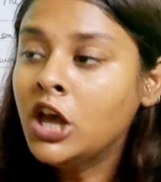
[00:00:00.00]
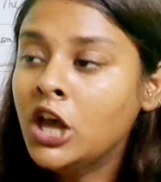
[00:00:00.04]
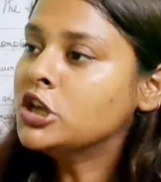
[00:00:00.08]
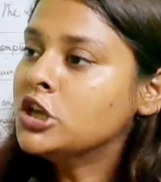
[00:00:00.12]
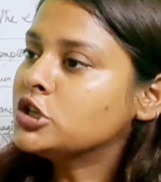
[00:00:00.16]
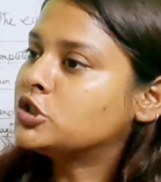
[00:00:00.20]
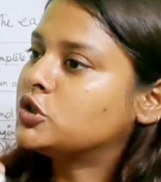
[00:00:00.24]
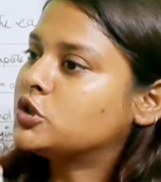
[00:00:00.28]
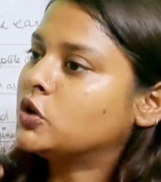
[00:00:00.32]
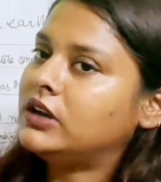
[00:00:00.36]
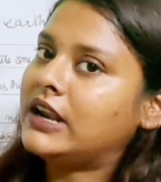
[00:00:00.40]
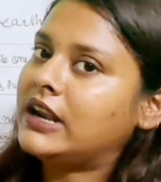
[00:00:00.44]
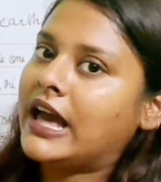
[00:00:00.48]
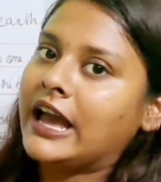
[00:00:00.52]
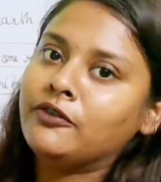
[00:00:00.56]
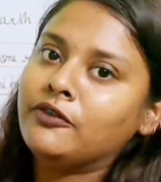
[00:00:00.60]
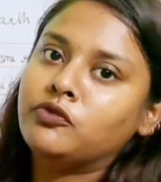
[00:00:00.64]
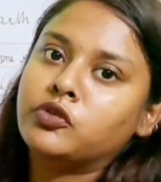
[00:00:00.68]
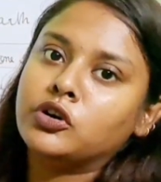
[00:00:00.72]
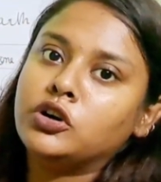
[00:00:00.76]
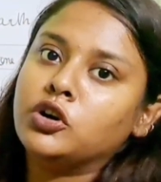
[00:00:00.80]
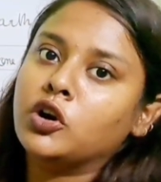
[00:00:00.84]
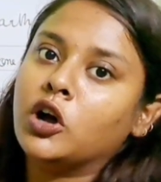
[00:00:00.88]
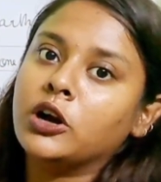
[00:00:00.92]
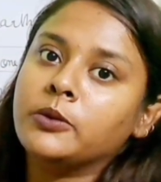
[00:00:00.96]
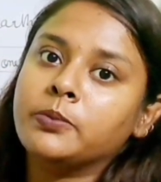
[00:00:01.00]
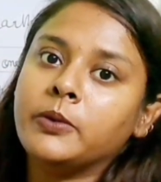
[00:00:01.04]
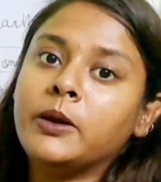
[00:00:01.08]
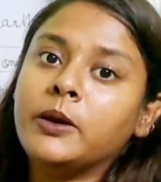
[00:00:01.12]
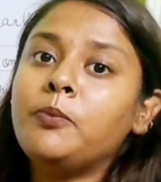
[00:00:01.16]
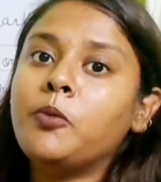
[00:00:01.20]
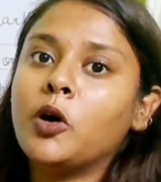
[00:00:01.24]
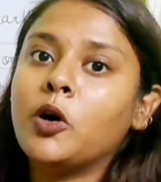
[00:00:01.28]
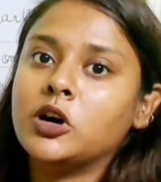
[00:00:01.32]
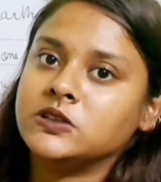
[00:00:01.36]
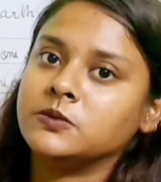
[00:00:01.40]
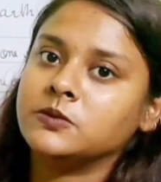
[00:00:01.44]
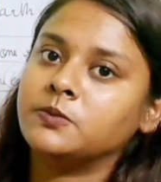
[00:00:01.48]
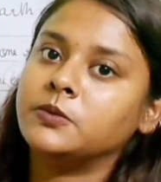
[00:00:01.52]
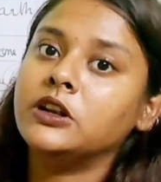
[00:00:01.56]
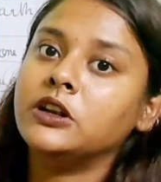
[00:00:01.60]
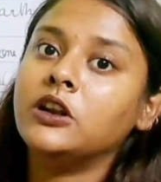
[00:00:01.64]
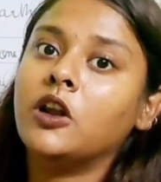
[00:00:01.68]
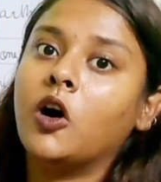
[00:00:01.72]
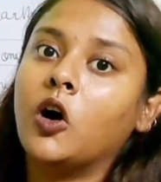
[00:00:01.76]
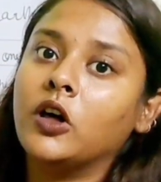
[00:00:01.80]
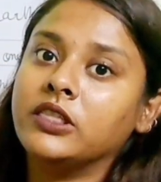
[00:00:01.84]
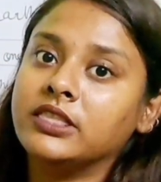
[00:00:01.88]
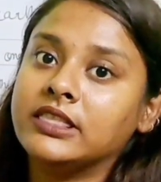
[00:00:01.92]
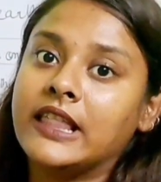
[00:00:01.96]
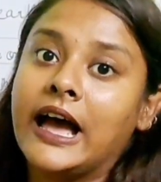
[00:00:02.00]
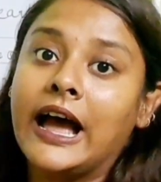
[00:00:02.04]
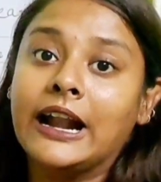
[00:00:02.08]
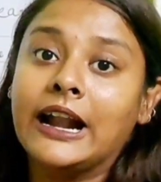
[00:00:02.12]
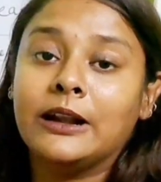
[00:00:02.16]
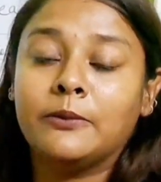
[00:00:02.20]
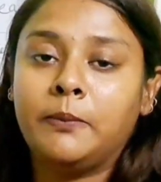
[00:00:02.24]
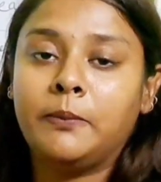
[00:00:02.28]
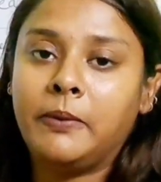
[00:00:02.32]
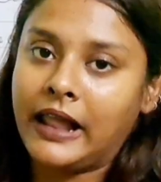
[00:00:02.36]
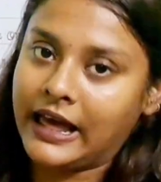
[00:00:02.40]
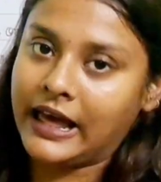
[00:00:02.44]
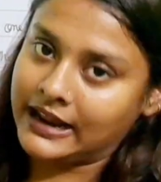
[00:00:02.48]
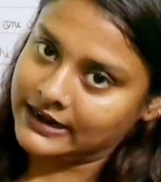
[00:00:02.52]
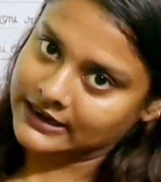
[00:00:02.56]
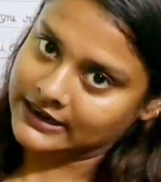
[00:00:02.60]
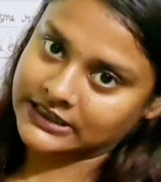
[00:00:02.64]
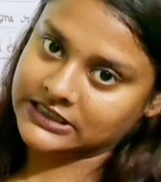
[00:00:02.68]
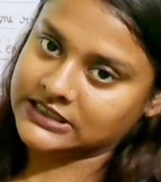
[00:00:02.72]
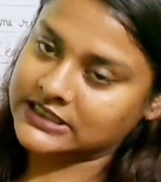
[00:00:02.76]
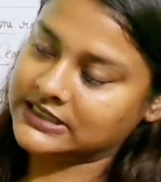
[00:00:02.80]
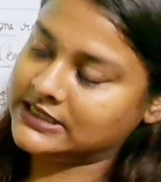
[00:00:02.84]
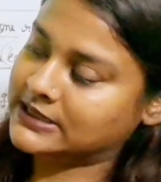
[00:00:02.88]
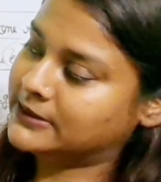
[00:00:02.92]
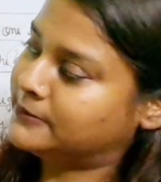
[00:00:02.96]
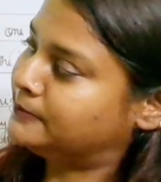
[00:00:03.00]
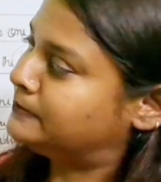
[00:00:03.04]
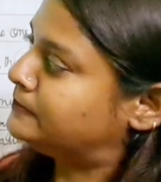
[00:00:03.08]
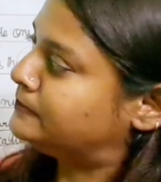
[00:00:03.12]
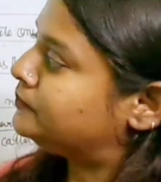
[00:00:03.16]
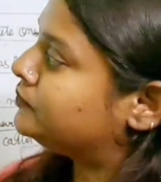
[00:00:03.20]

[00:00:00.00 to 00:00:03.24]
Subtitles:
So life would not be possible on that planet.